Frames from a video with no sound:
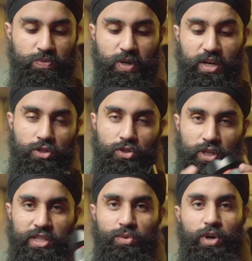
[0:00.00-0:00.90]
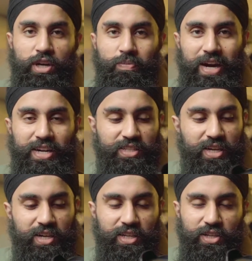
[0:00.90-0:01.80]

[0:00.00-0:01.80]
But so that's one bad side,